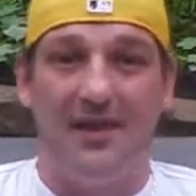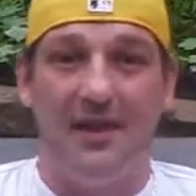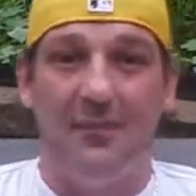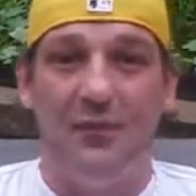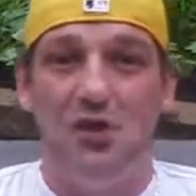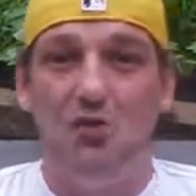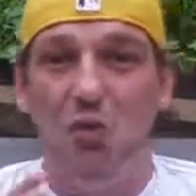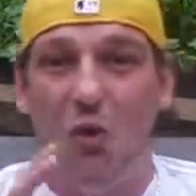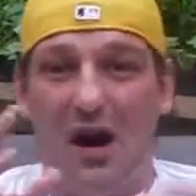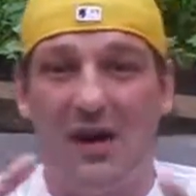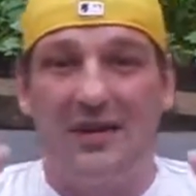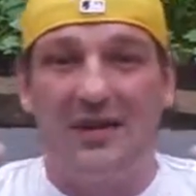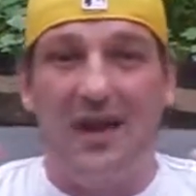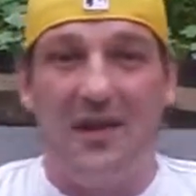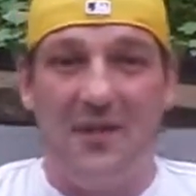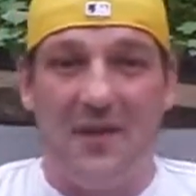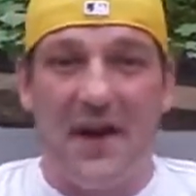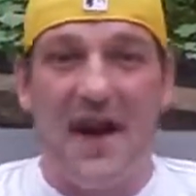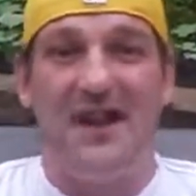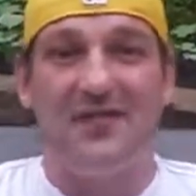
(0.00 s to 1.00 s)
If you want
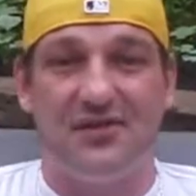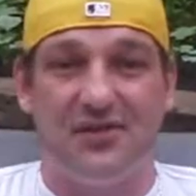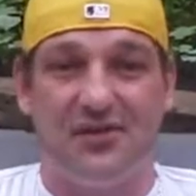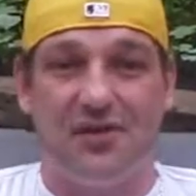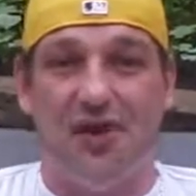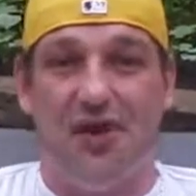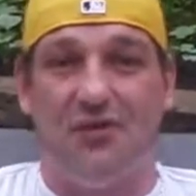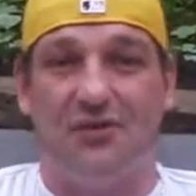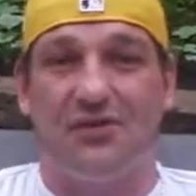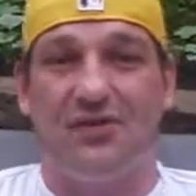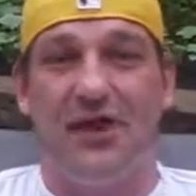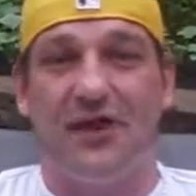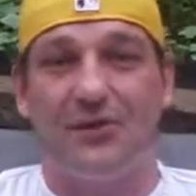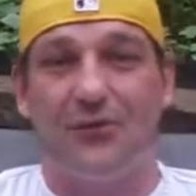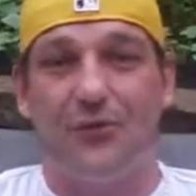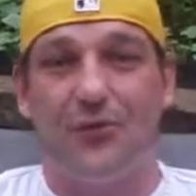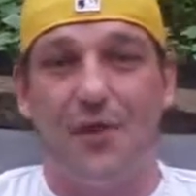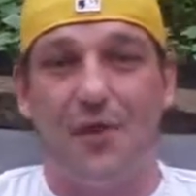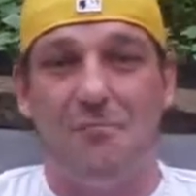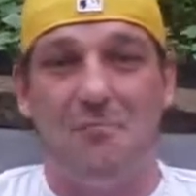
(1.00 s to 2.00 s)
$1,000
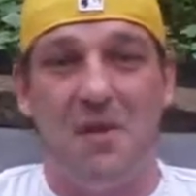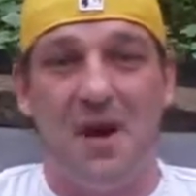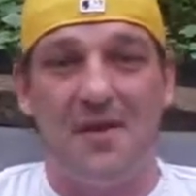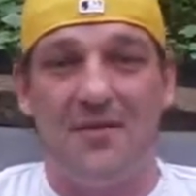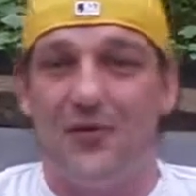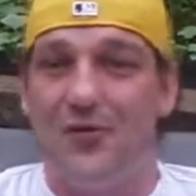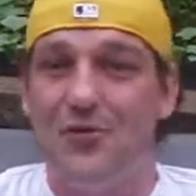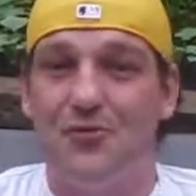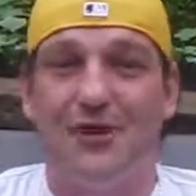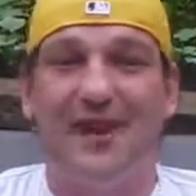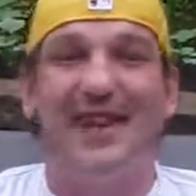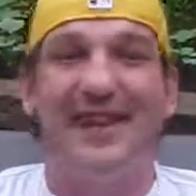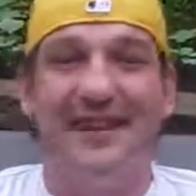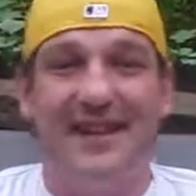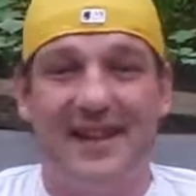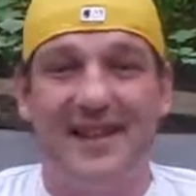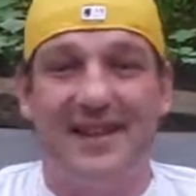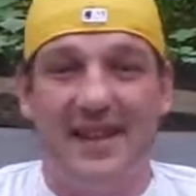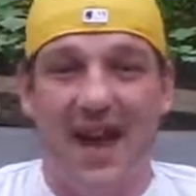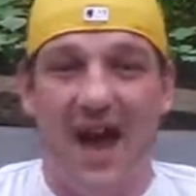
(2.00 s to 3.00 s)
extra a month, you can
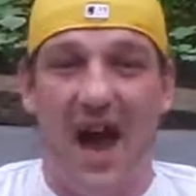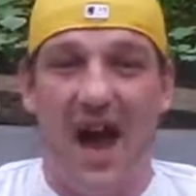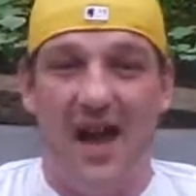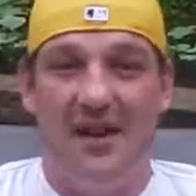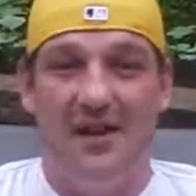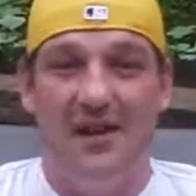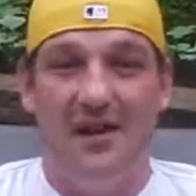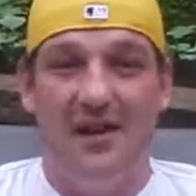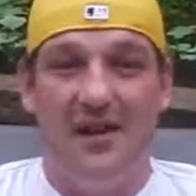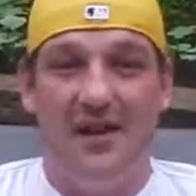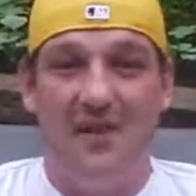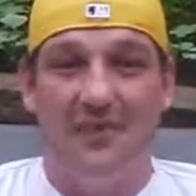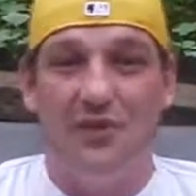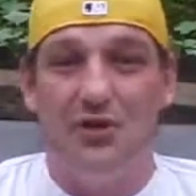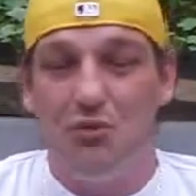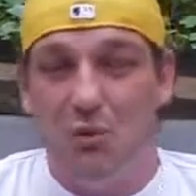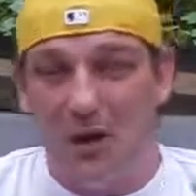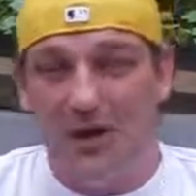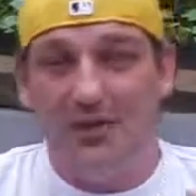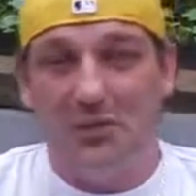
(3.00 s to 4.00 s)
get that. If
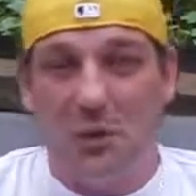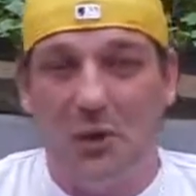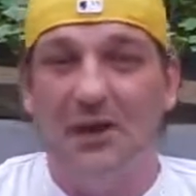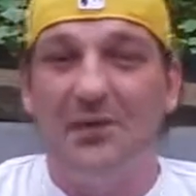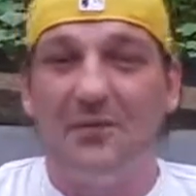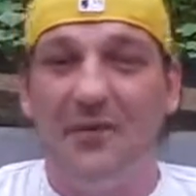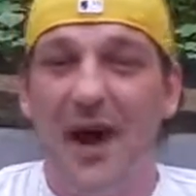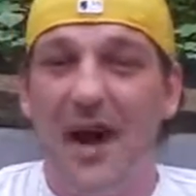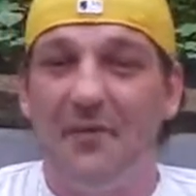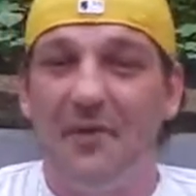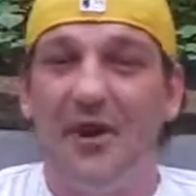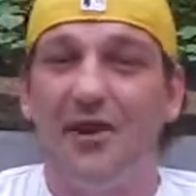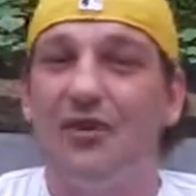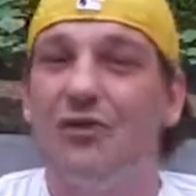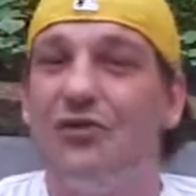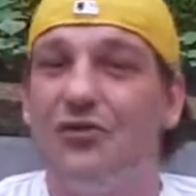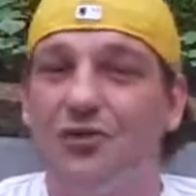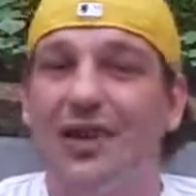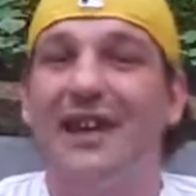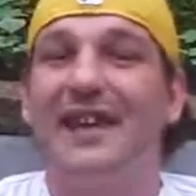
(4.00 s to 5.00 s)
you want
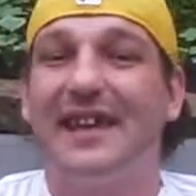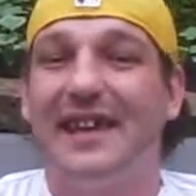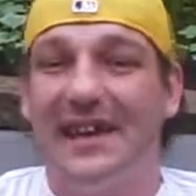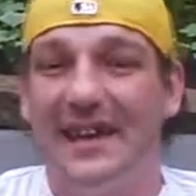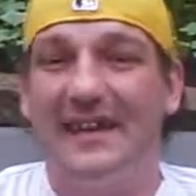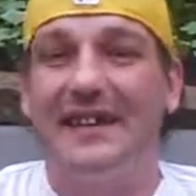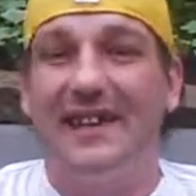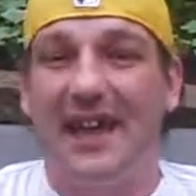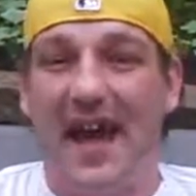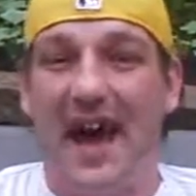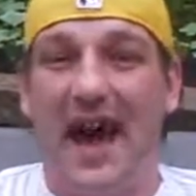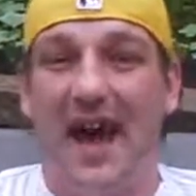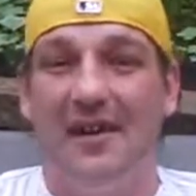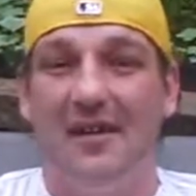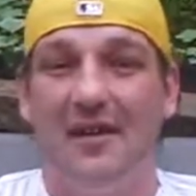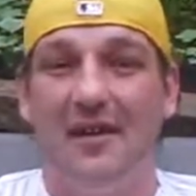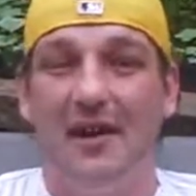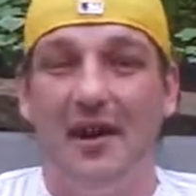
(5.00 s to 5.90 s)
$2,500, you can get that.